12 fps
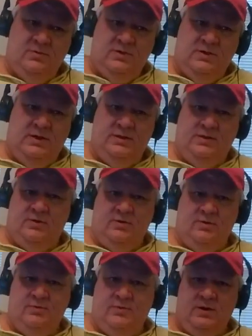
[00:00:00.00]
get their
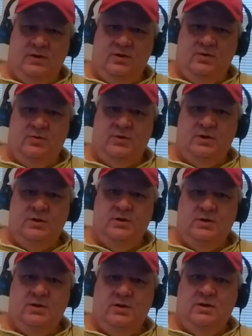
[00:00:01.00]
own thing going,
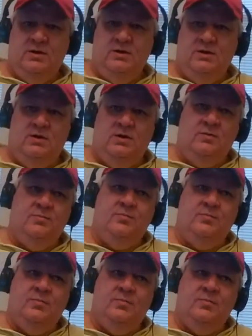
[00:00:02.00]
and